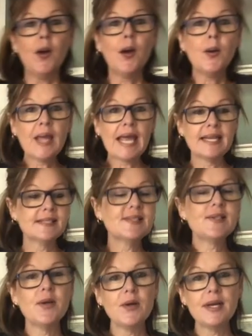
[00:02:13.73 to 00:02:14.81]
Okay,
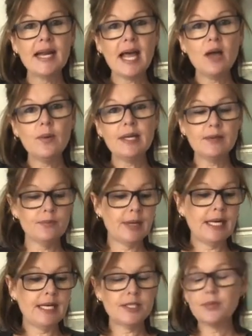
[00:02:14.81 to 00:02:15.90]
so now we're
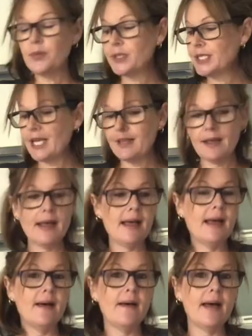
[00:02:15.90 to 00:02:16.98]
ready to put together
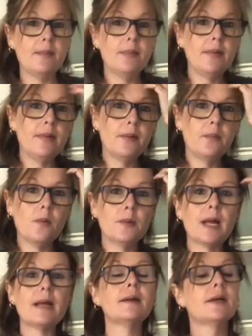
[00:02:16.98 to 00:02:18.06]
our apple and
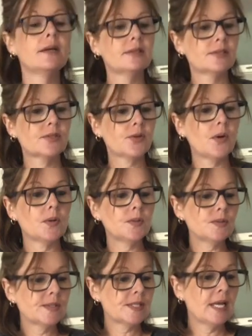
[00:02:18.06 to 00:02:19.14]
walnut
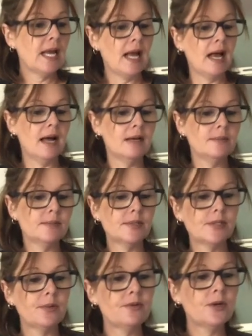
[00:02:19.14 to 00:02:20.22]
scrolls. Um,
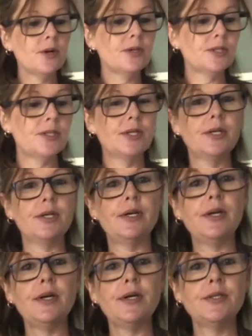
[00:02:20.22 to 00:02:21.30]
so we've got
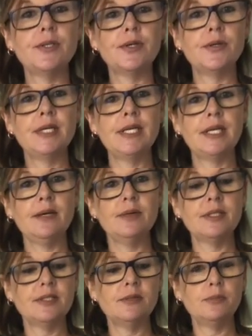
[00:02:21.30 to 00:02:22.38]
our dough here,
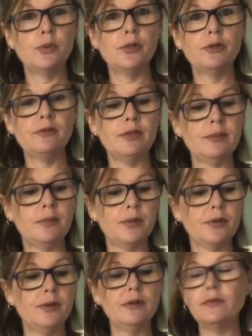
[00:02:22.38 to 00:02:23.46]
which is beautifully
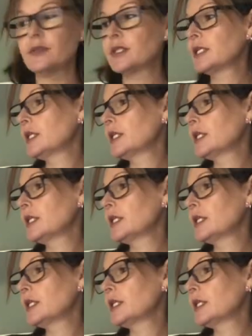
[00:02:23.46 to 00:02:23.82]
proofed